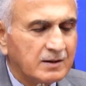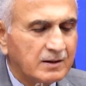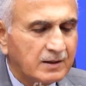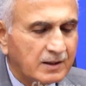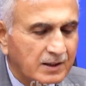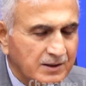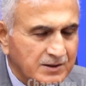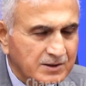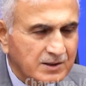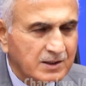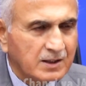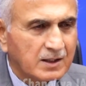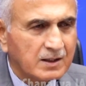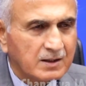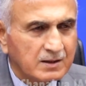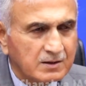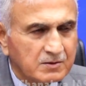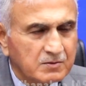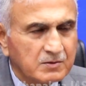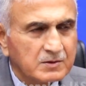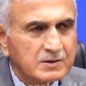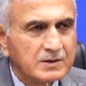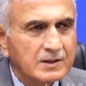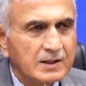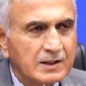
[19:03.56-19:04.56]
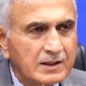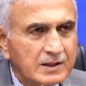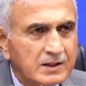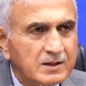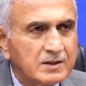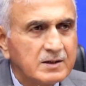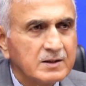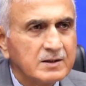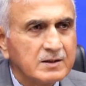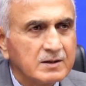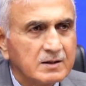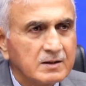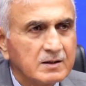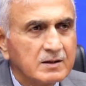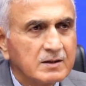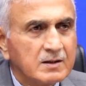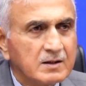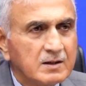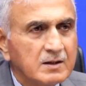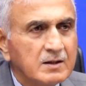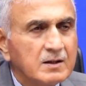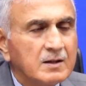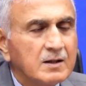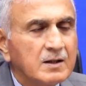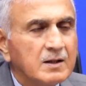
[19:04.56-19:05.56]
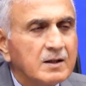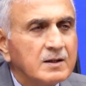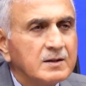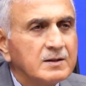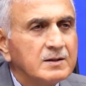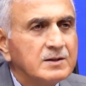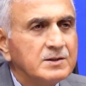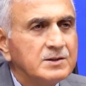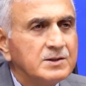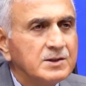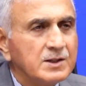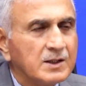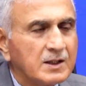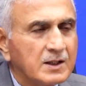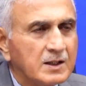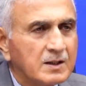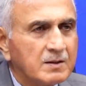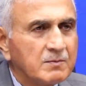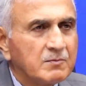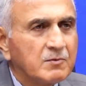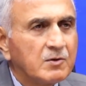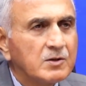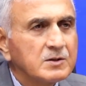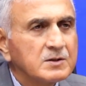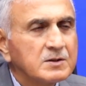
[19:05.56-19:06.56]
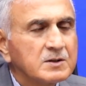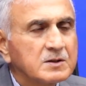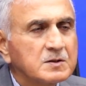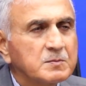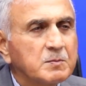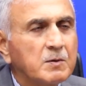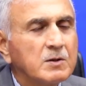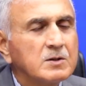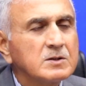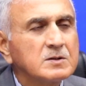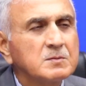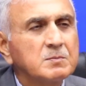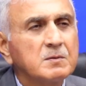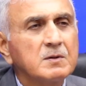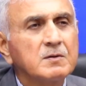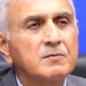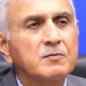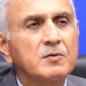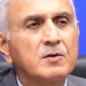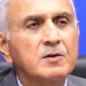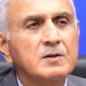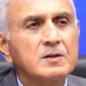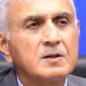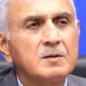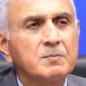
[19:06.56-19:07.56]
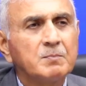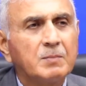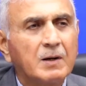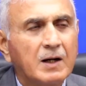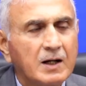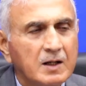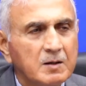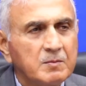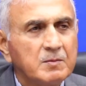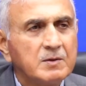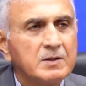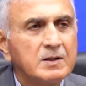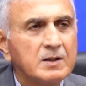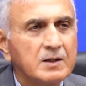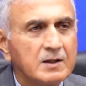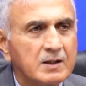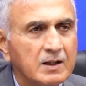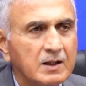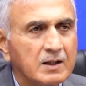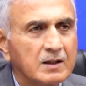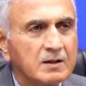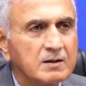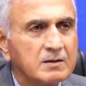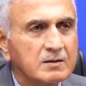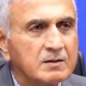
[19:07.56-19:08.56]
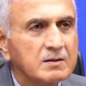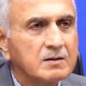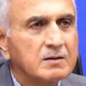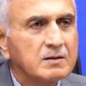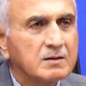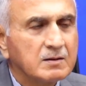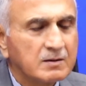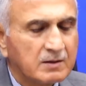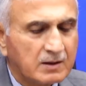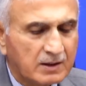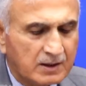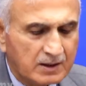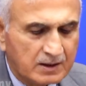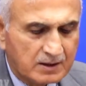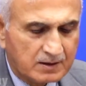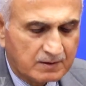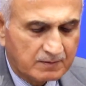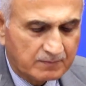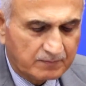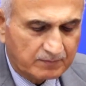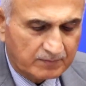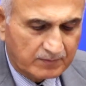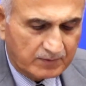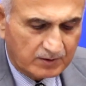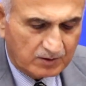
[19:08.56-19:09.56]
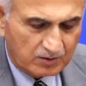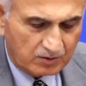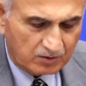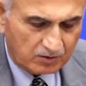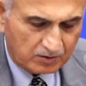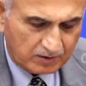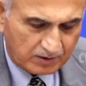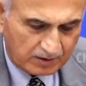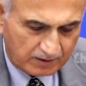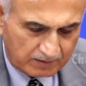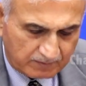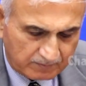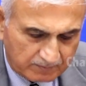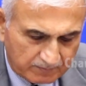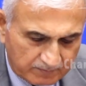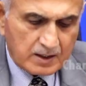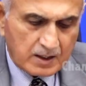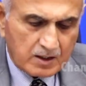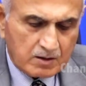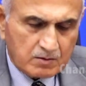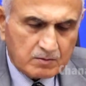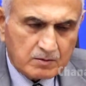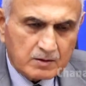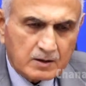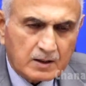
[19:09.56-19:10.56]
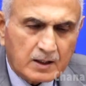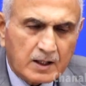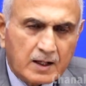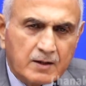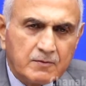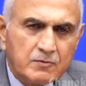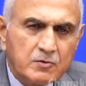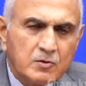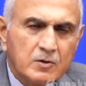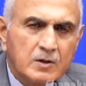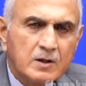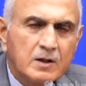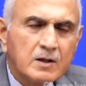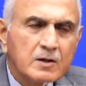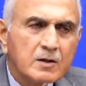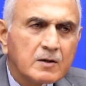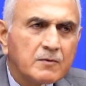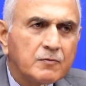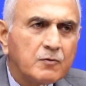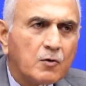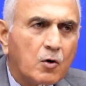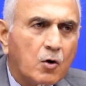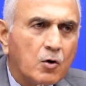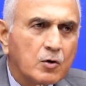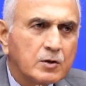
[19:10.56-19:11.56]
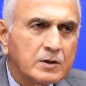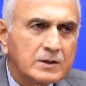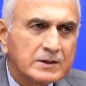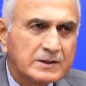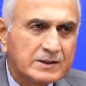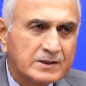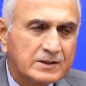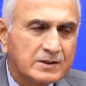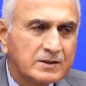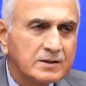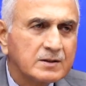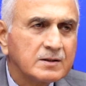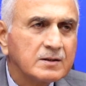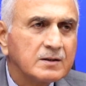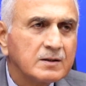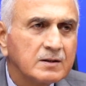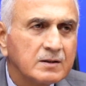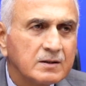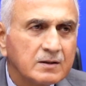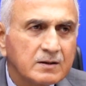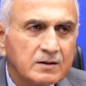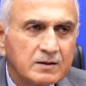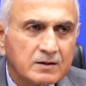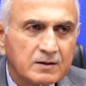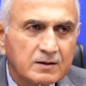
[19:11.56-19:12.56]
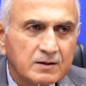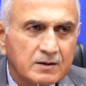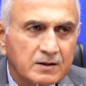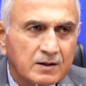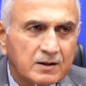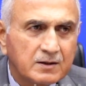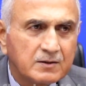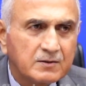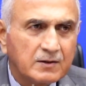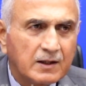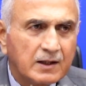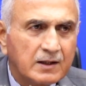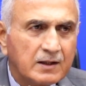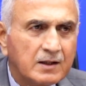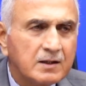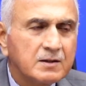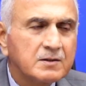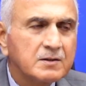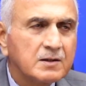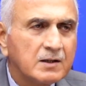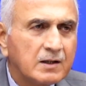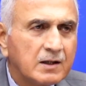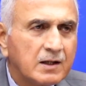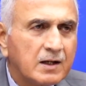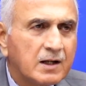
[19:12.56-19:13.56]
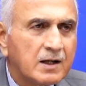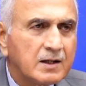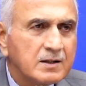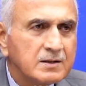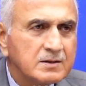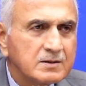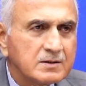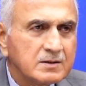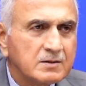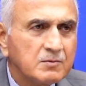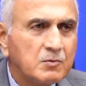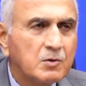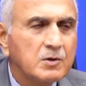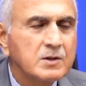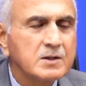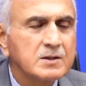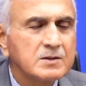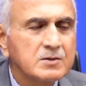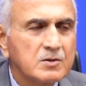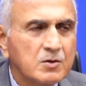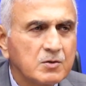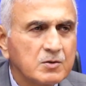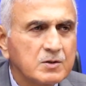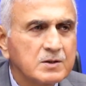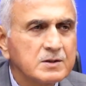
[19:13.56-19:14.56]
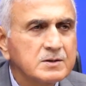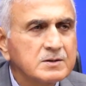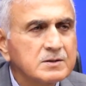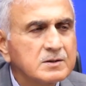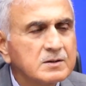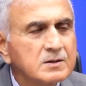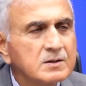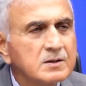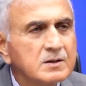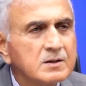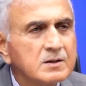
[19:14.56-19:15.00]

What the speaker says: Lashkar, it was LET. The JEM was responsible for the parliament attack, right? Okay. Now, have you heard of AUKUS, a trilateral alliance? What is AUKUS?